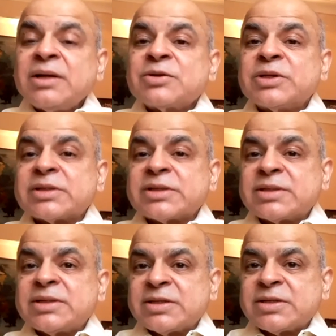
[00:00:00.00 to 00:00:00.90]
so this is
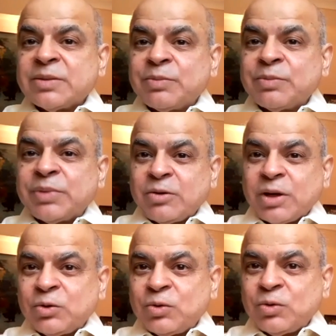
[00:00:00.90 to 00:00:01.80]
a simple thing you
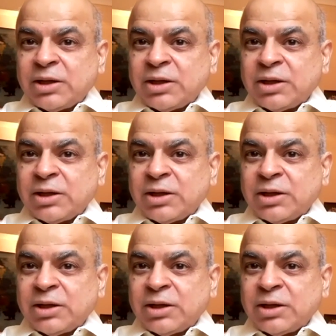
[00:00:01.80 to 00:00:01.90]
can do.